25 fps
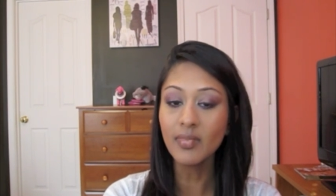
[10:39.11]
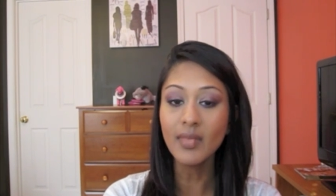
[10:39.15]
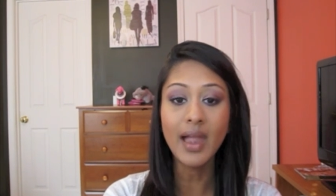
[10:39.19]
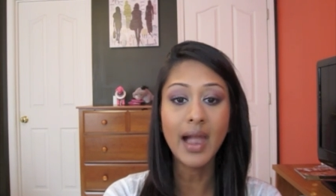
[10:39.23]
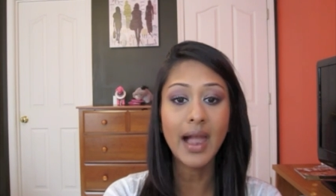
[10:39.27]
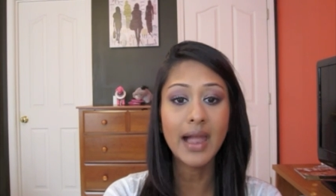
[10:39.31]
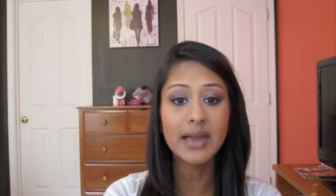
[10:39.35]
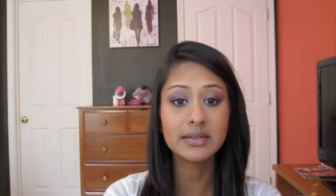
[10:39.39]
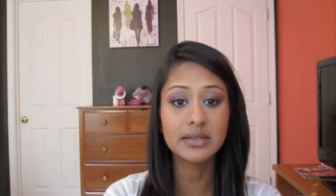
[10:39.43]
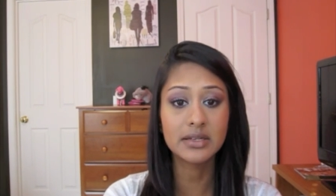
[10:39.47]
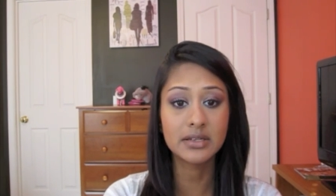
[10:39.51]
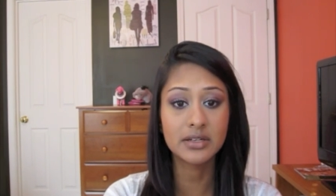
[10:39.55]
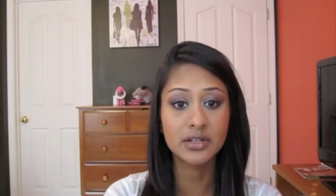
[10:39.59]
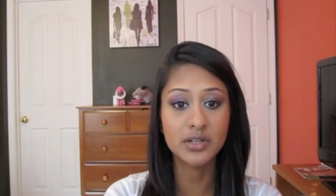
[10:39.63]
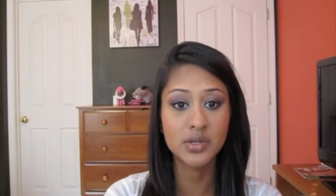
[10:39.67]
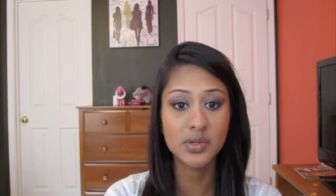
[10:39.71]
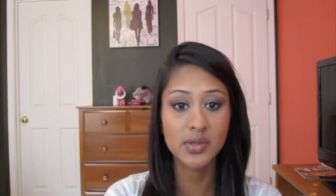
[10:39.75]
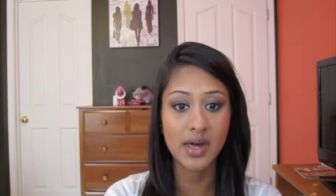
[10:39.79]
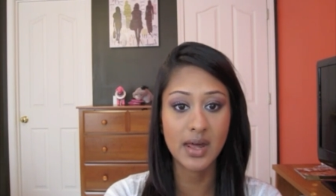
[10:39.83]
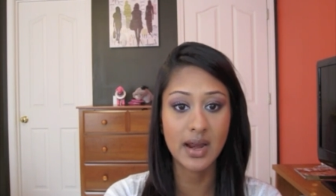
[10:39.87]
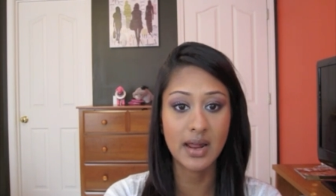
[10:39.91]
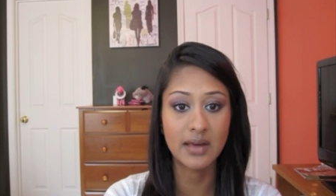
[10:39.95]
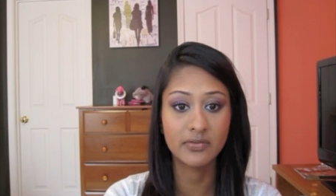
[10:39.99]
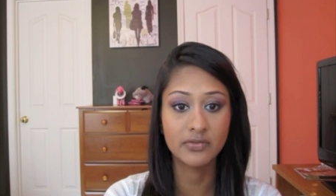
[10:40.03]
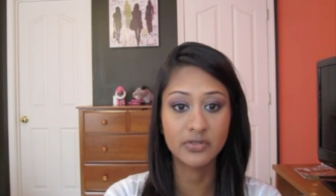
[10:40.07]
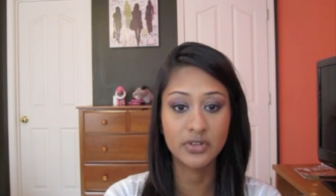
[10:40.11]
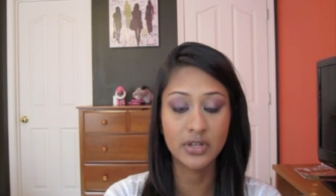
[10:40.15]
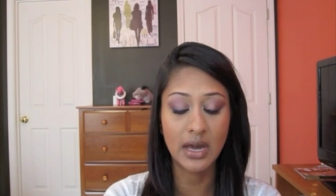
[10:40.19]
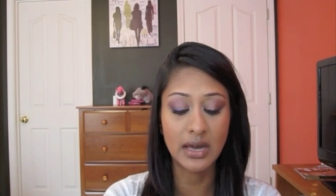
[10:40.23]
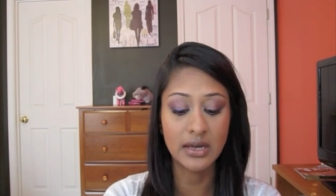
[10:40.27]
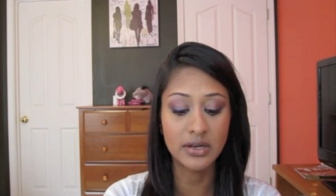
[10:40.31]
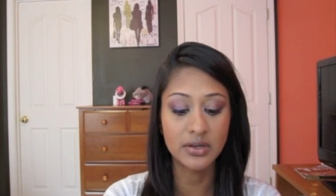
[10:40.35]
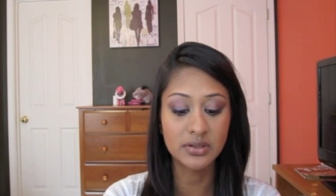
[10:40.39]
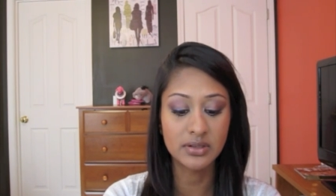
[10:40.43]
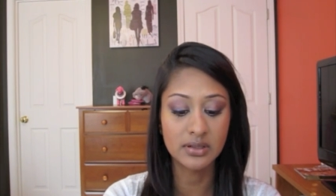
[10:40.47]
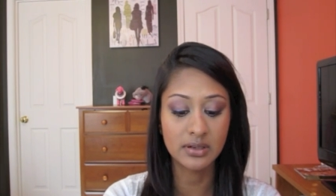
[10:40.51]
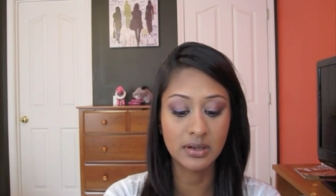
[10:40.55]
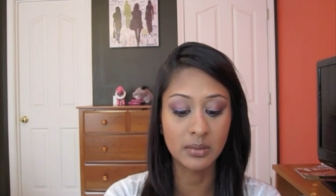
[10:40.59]
I didn't do that. I
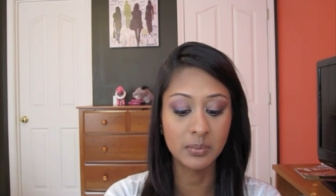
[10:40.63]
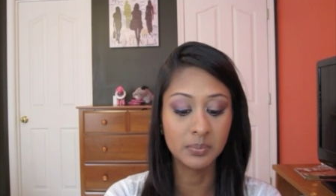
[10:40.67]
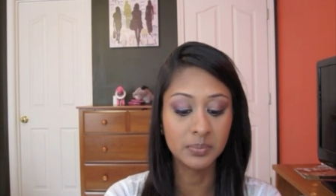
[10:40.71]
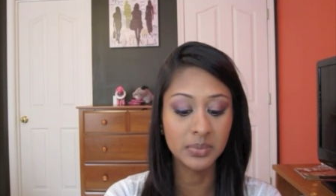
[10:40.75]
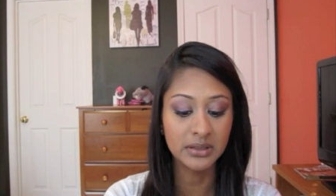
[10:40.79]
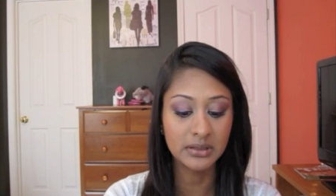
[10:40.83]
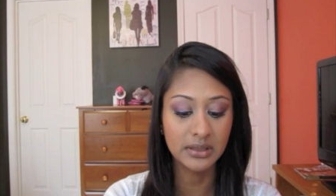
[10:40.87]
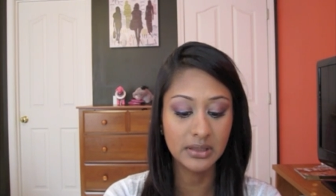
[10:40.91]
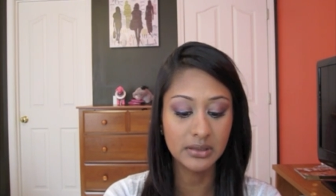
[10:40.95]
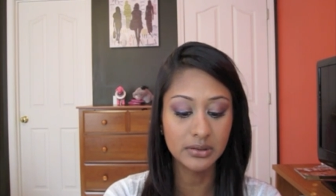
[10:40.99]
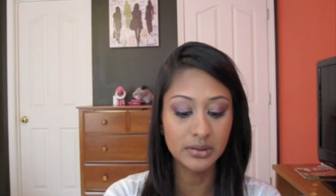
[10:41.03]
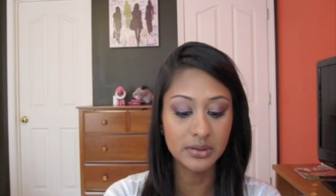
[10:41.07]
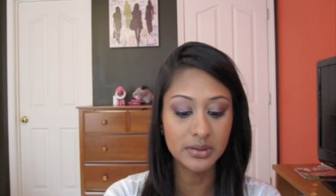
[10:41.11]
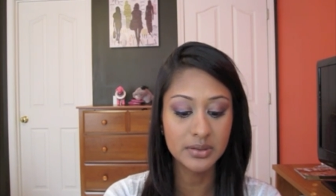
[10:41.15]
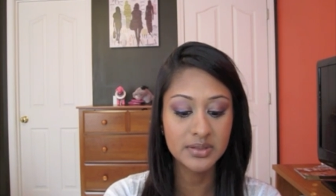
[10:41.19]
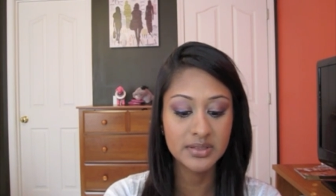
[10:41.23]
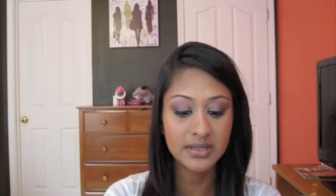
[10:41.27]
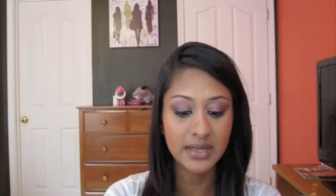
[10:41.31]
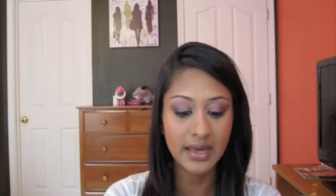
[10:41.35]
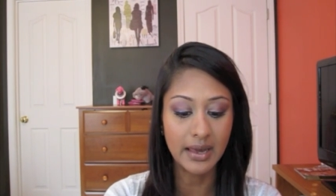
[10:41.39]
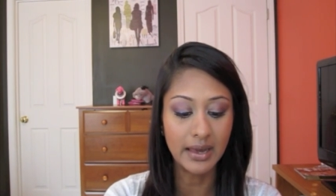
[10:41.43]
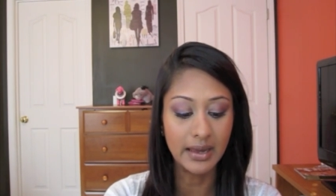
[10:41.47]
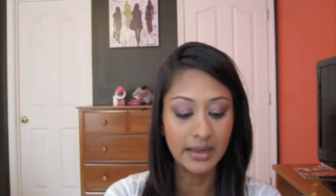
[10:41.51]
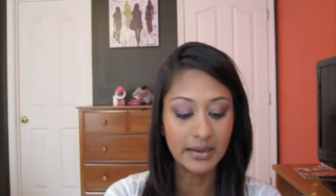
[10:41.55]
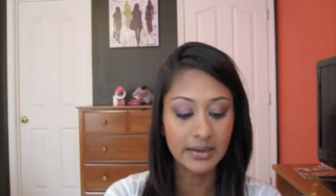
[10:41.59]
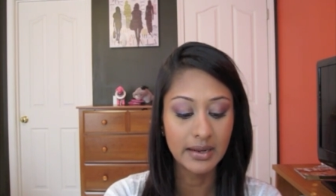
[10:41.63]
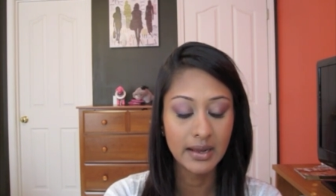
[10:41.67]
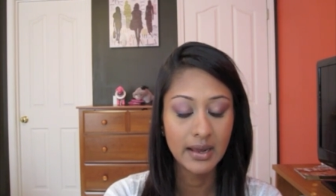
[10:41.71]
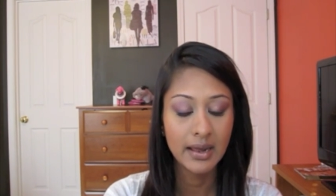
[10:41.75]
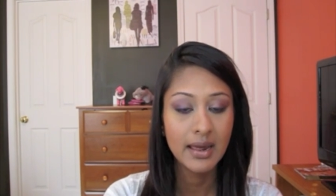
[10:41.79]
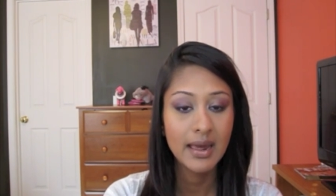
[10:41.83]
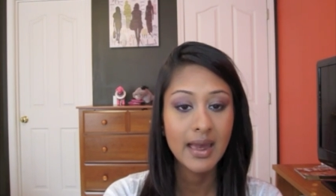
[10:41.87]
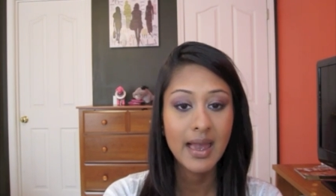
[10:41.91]
used it completely loose, and